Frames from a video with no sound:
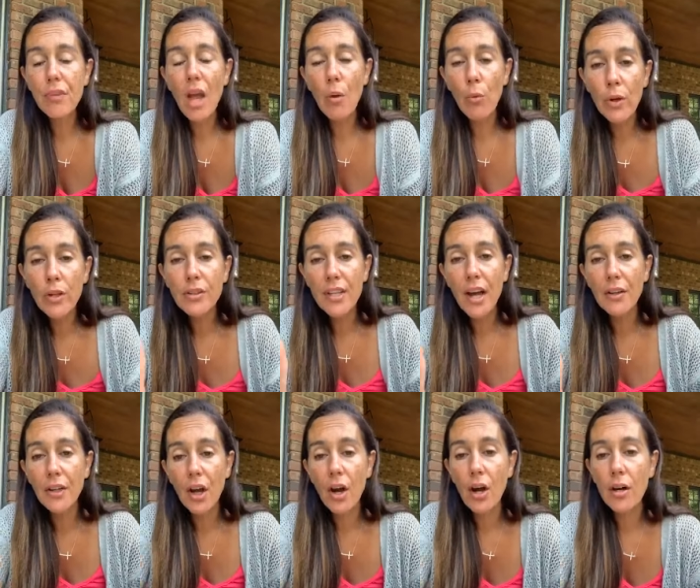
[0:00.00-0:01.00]
I will tell
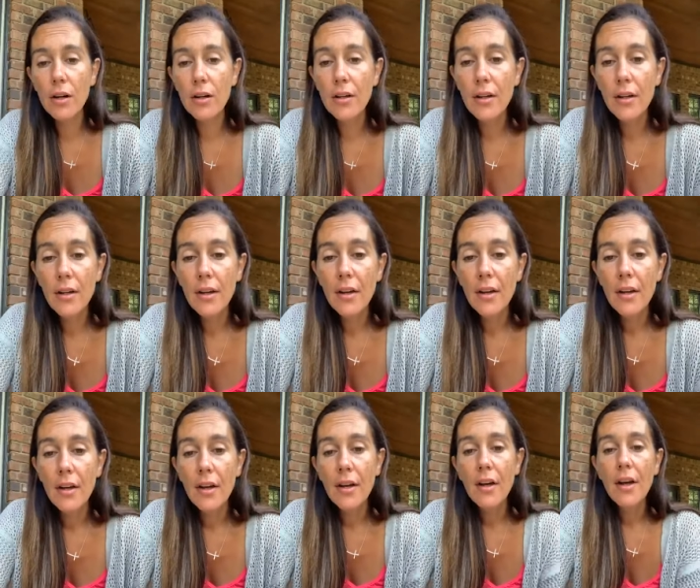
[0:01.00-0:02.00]
y'all
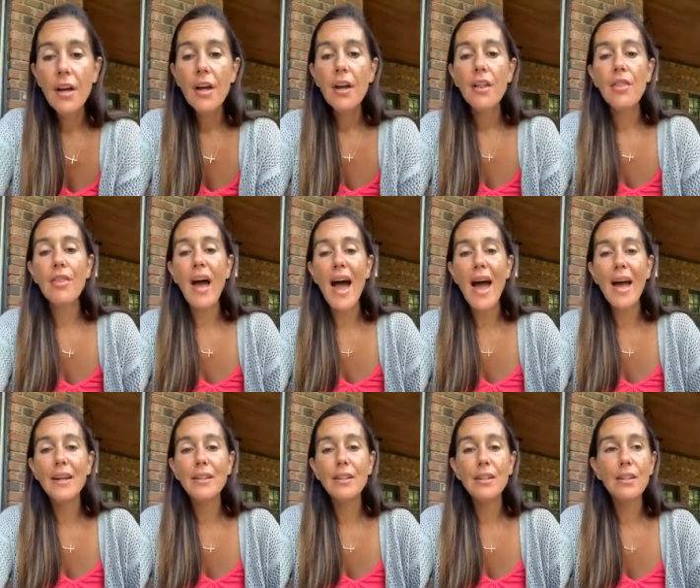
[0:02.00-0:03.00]

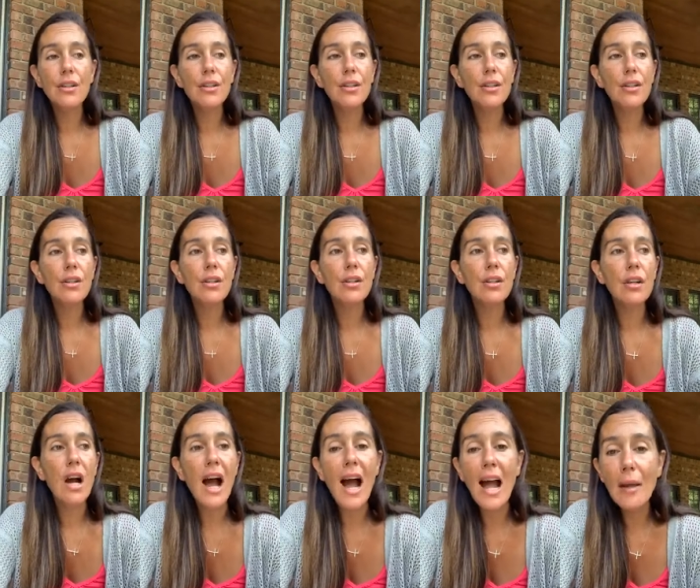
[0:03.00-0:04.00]
that
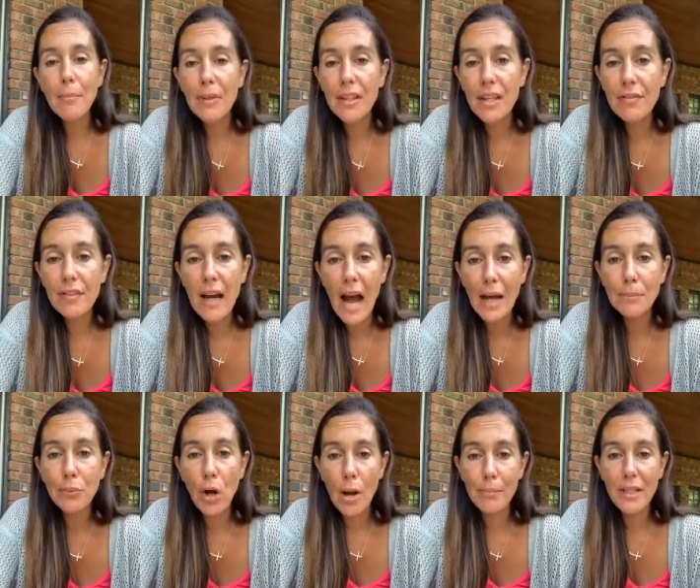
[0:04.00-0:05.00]
I believe God
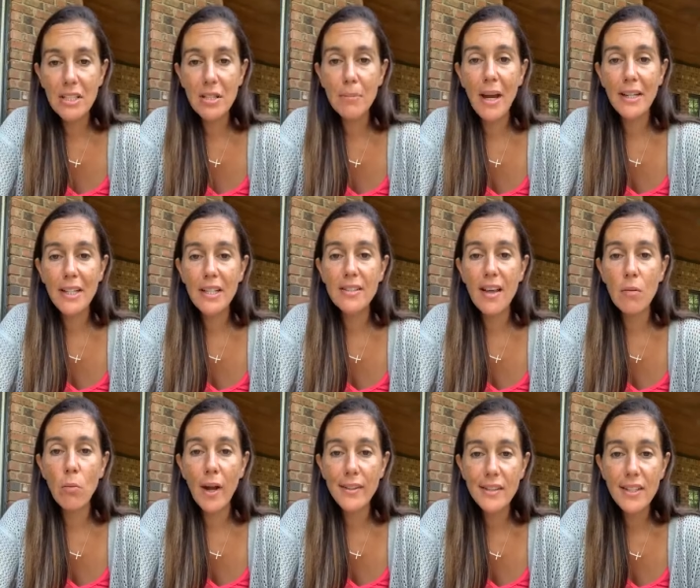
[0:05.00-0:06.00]
brought me to my knees on
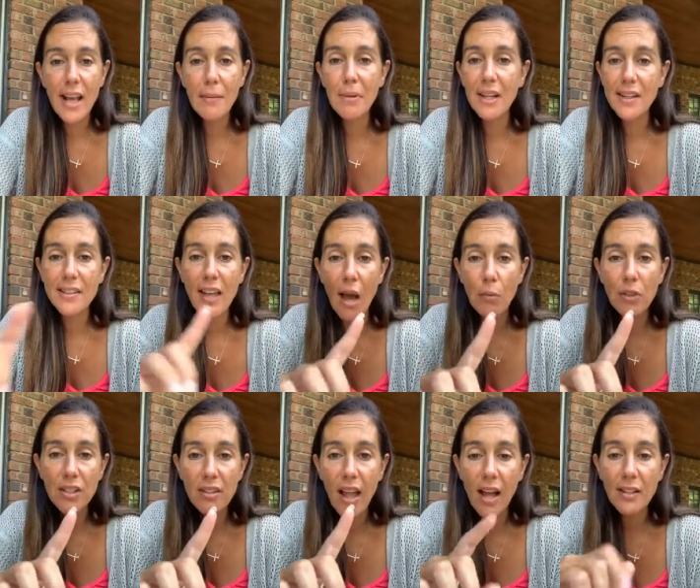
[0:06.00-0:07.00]
Wednesday because I
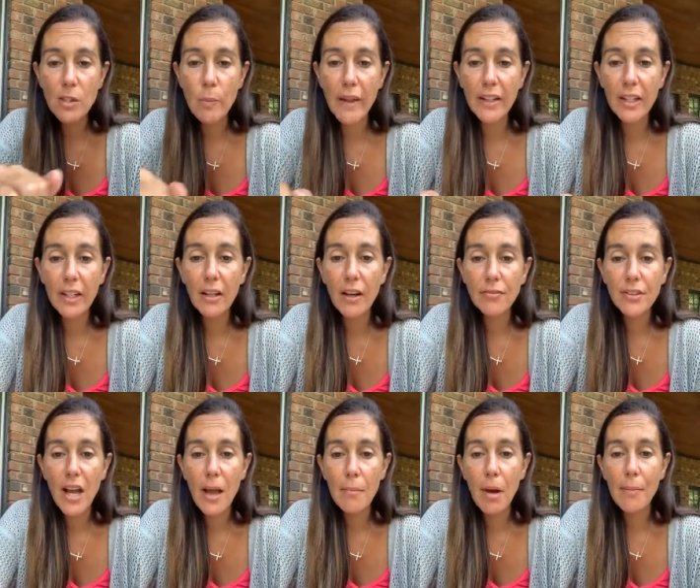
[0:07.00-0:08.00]
was not spending enough
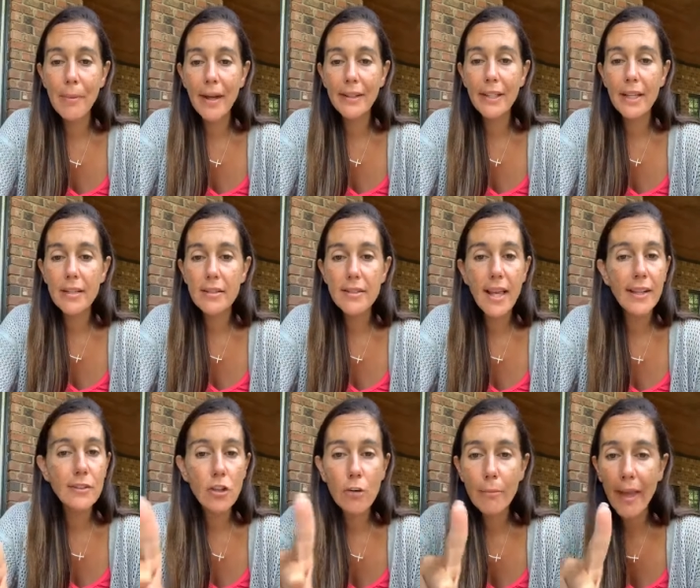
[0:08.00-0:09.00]
time on my knees.
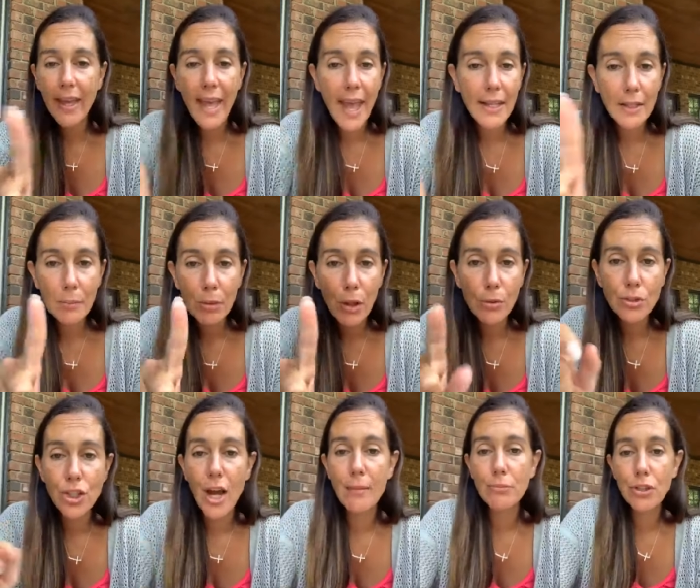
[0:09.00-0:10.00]
And don't make any
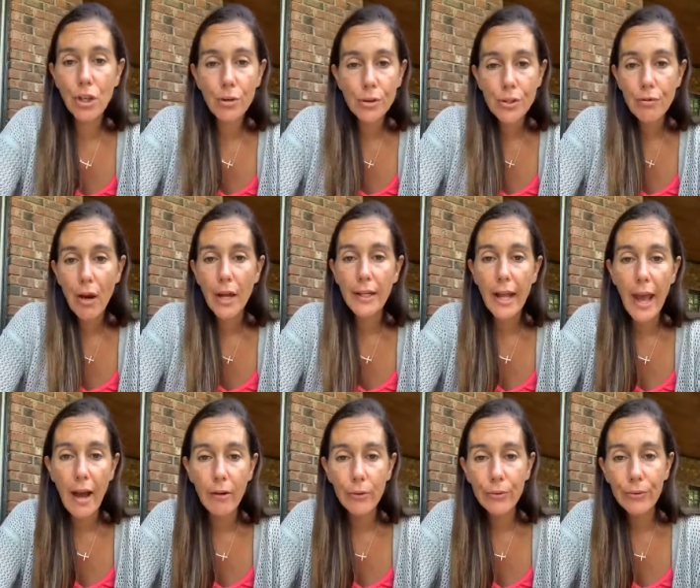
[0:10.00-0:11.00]
blowjob jokes right now.